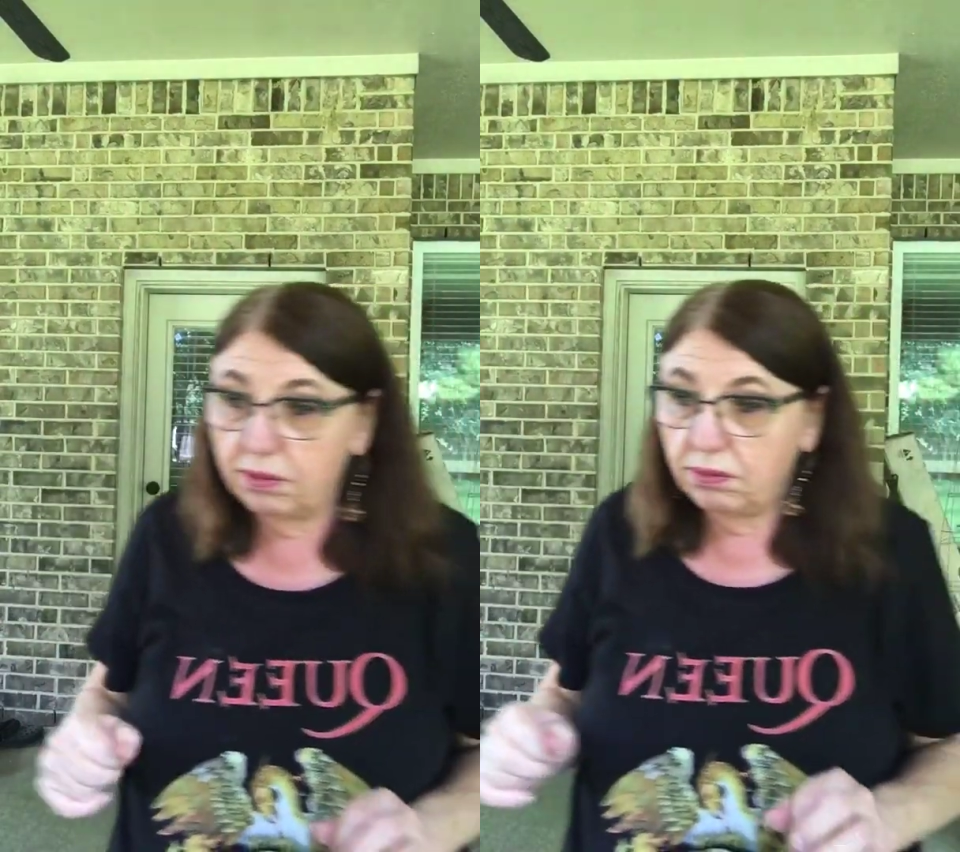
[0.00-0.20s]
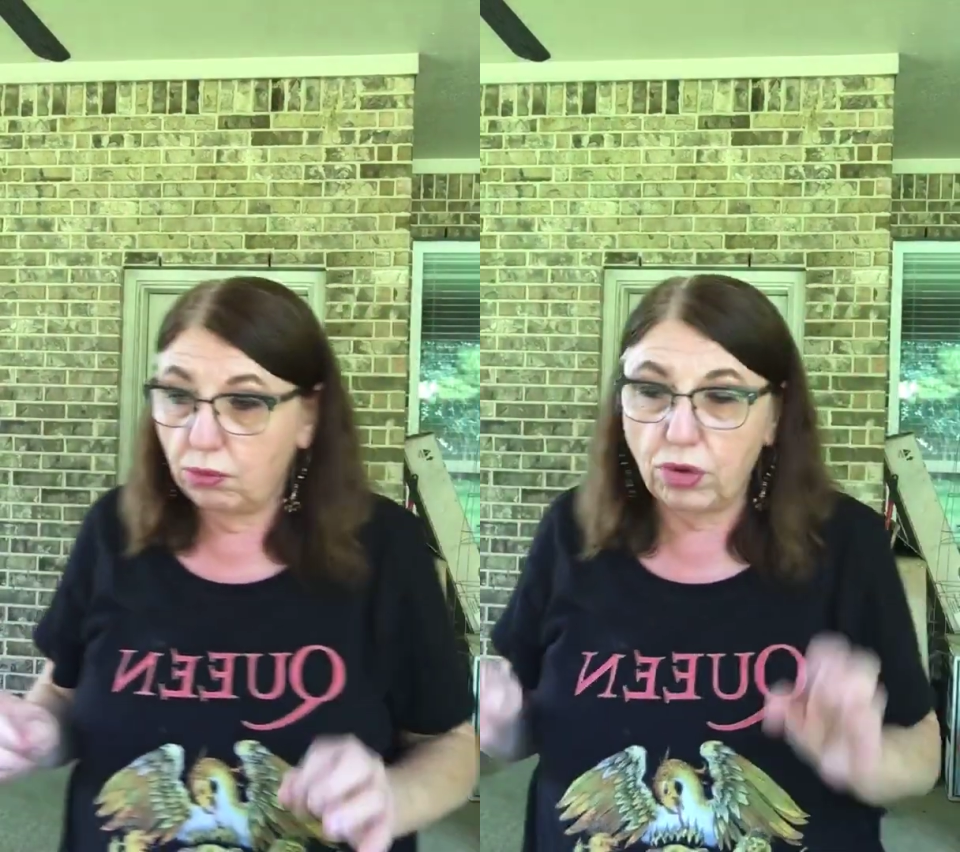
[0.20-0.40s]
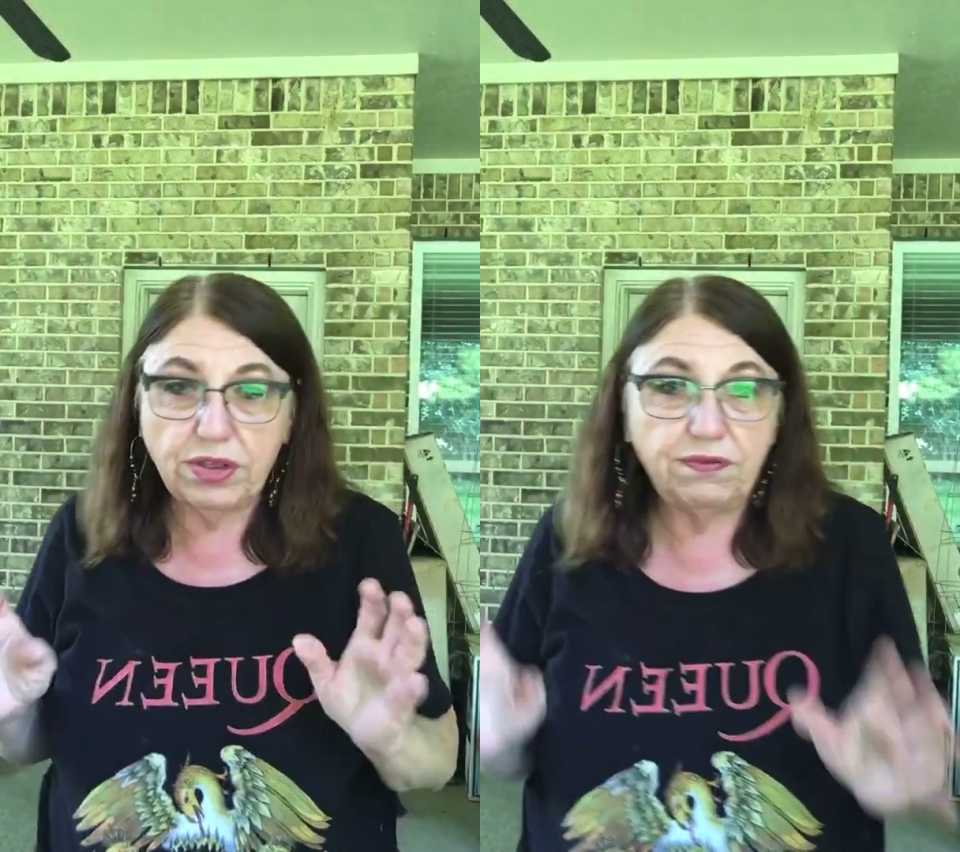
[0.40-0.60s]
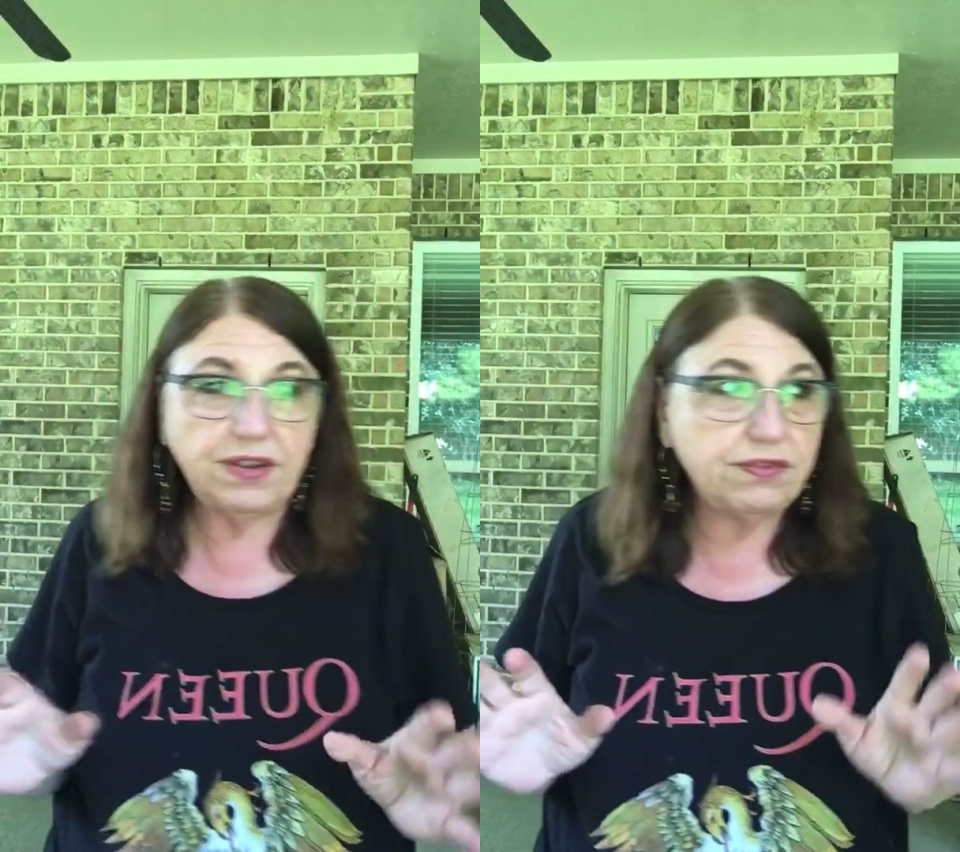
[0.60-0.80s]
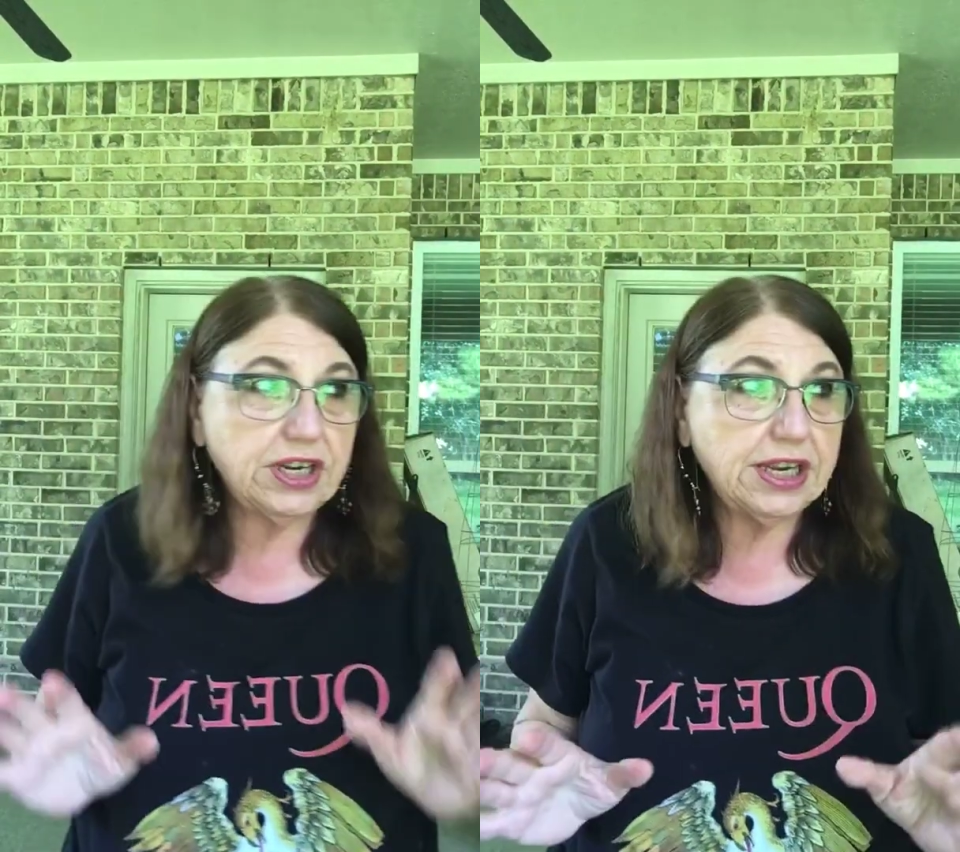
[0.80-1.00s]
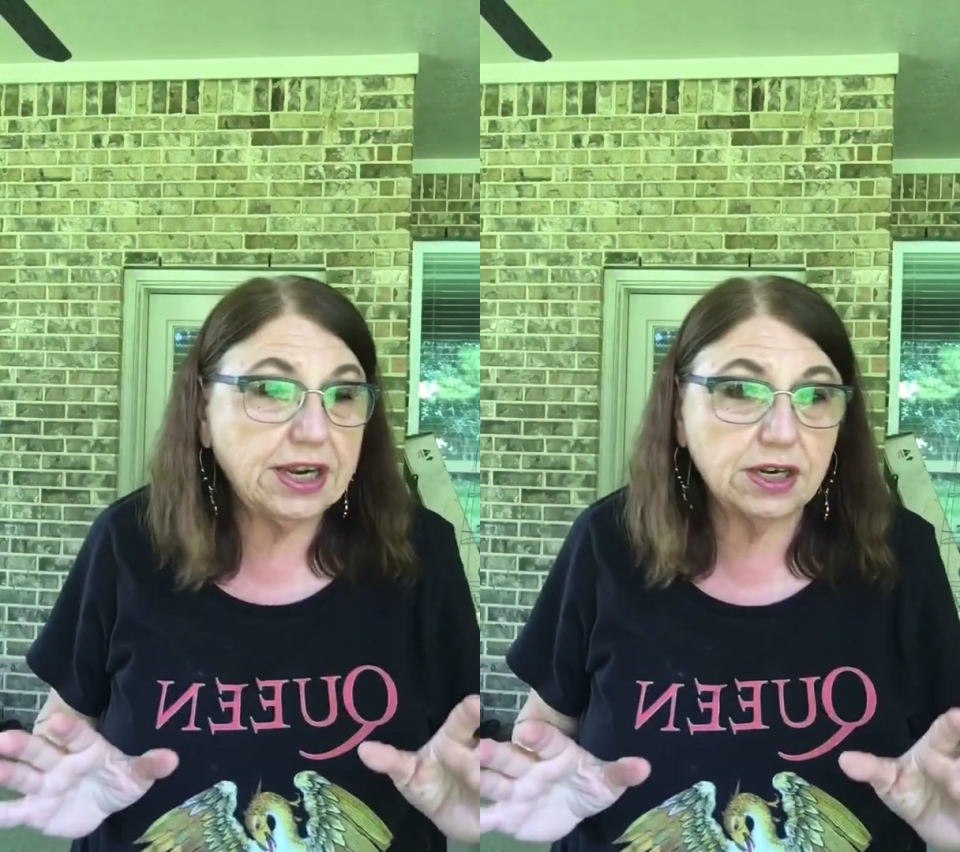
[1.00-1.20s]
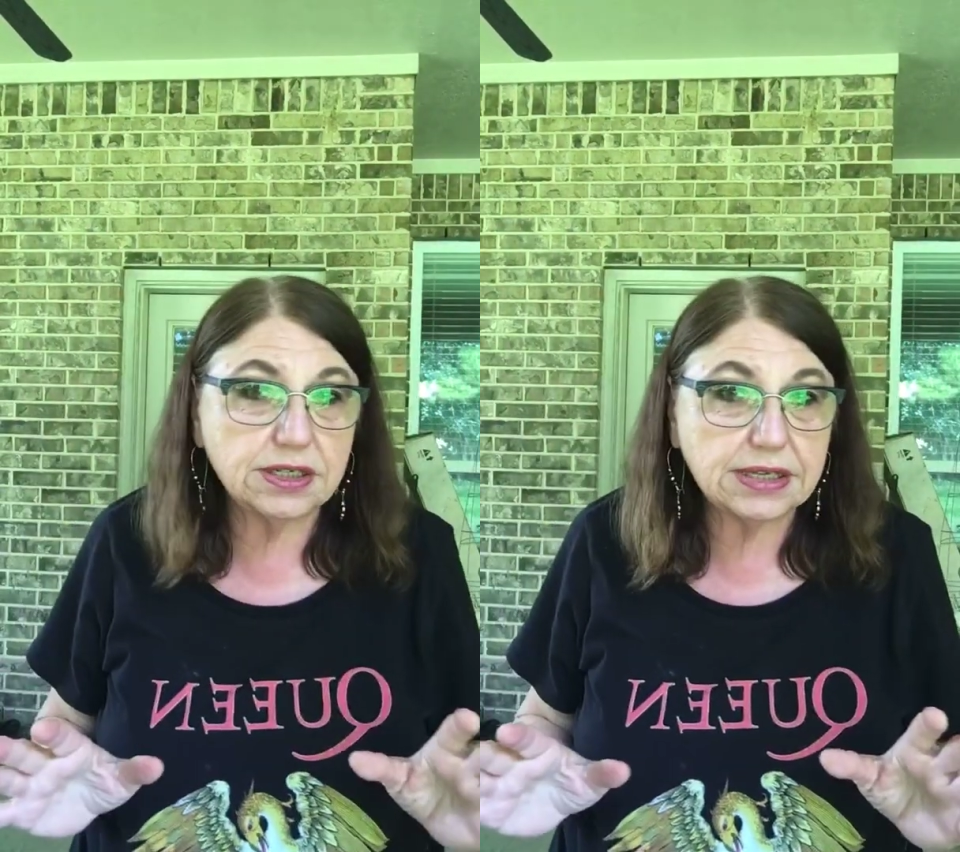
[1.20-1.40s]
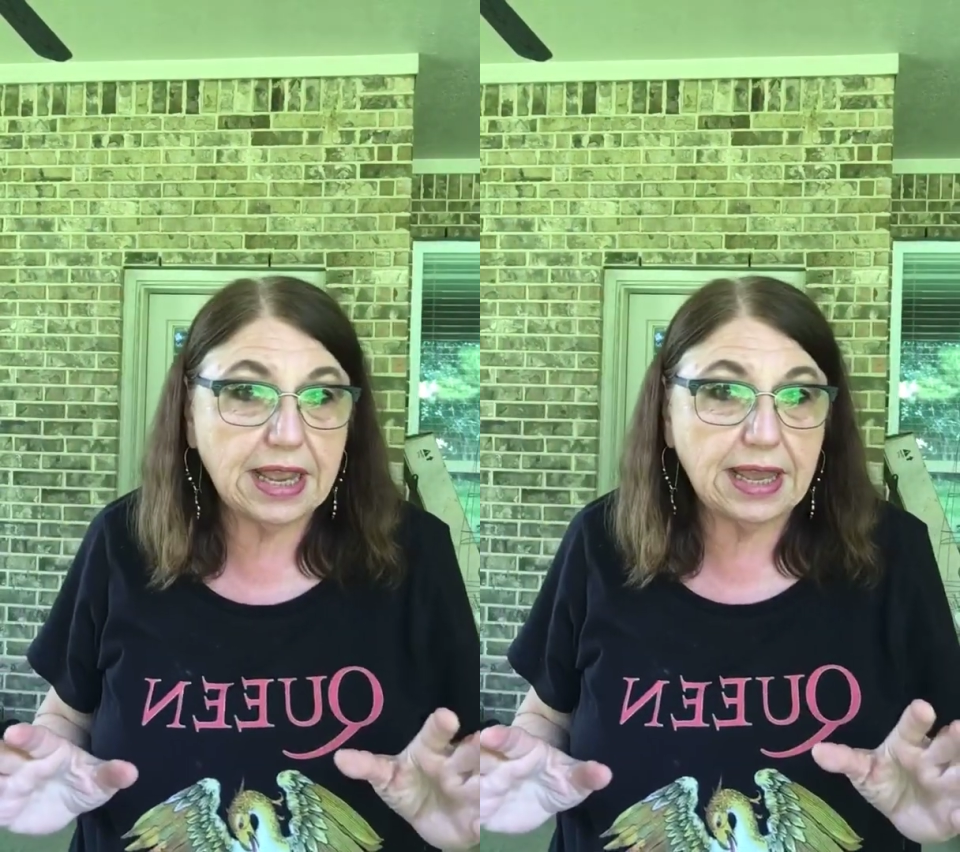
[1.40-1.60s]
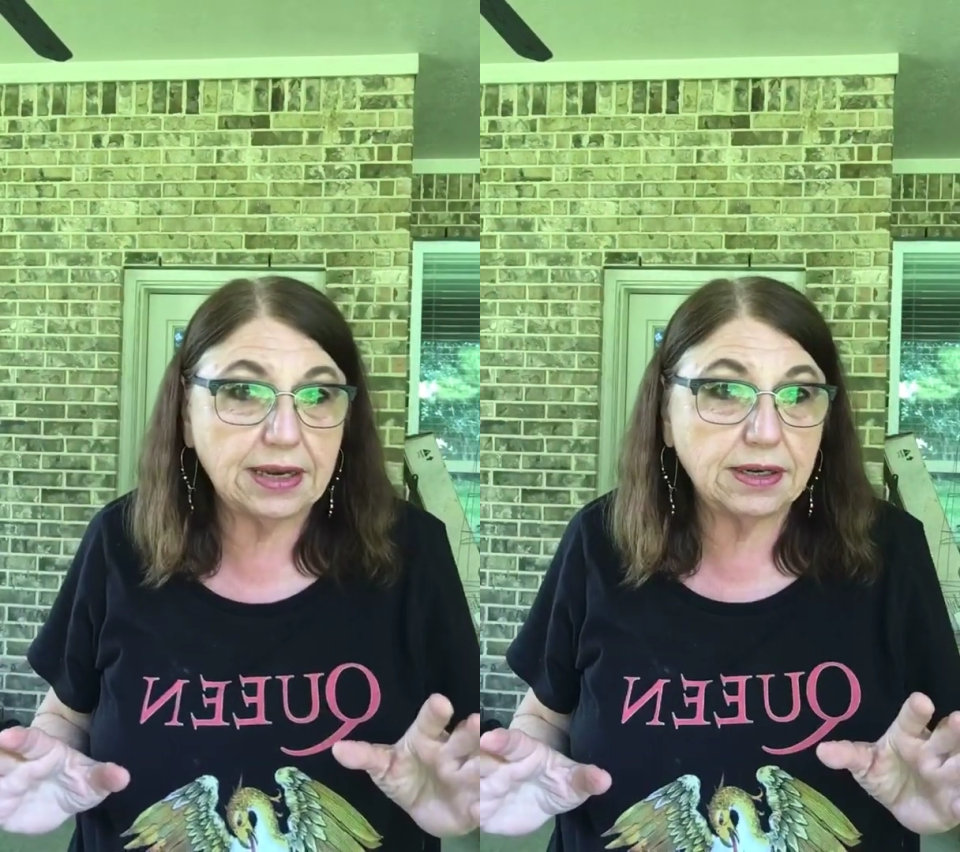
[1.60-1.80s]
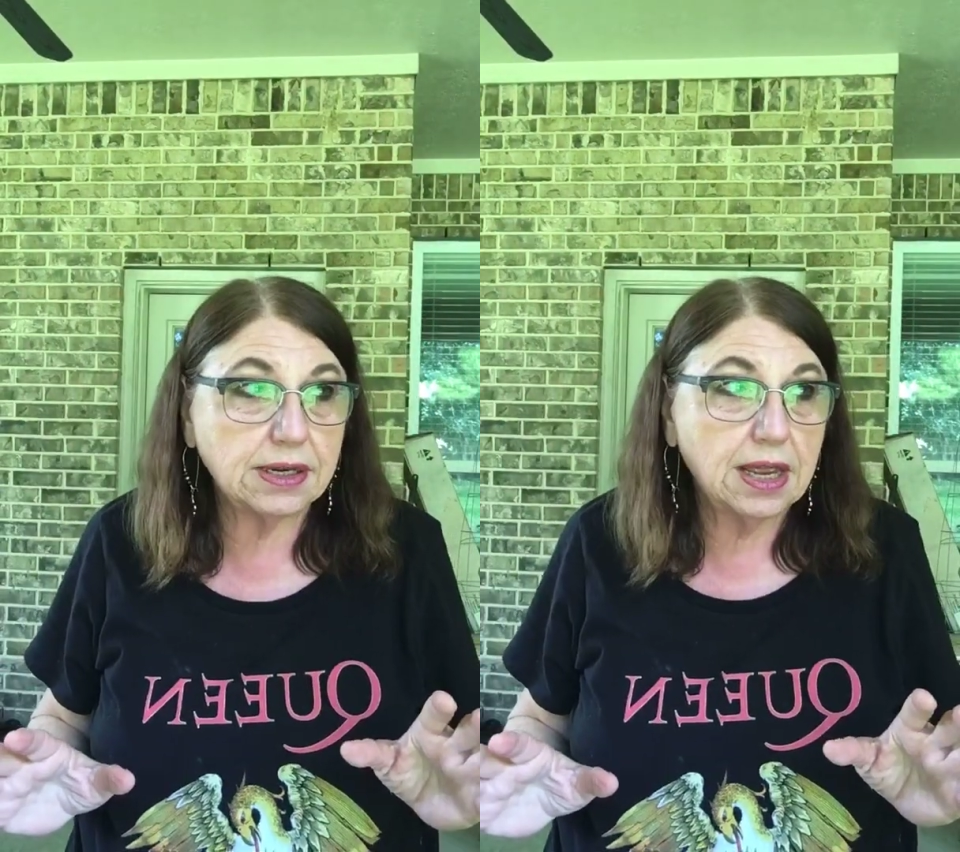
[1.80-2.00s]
more than 50 years, and